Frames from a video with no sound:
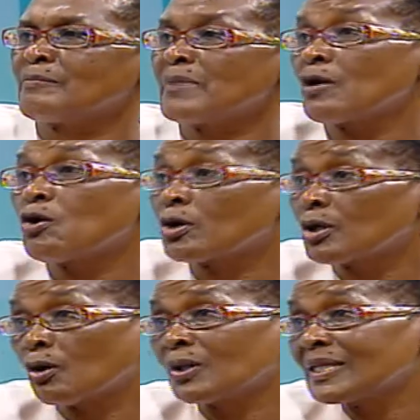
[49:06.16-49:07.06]
may go on
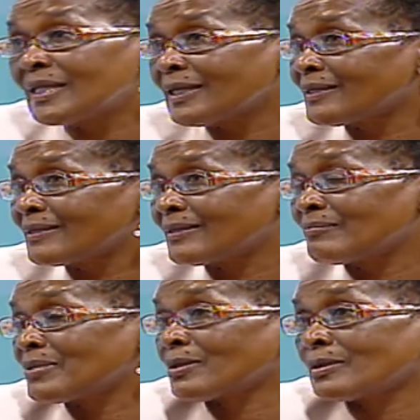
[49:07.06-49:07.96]
holiday,
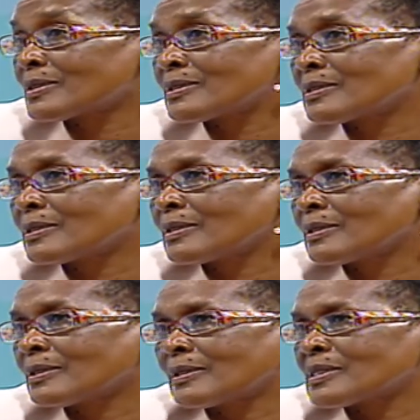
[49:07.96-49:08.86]
because
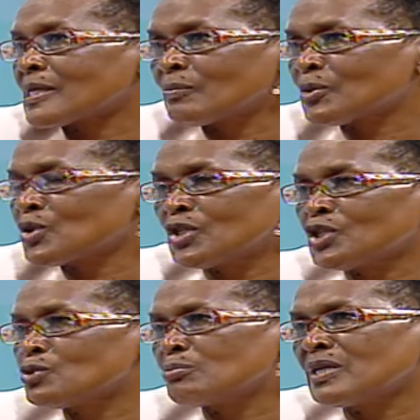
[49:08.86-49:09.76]
it's an
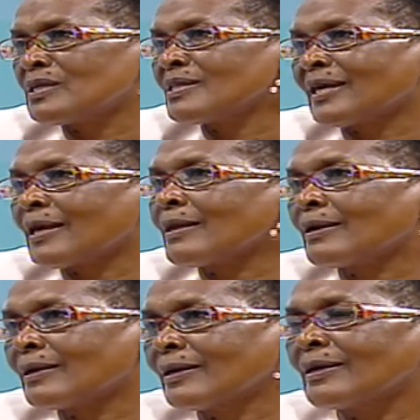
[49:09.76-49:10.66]
opportunity to be in Kenya.
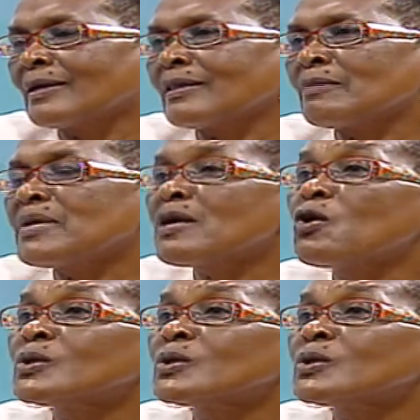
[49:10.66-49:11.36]
They may go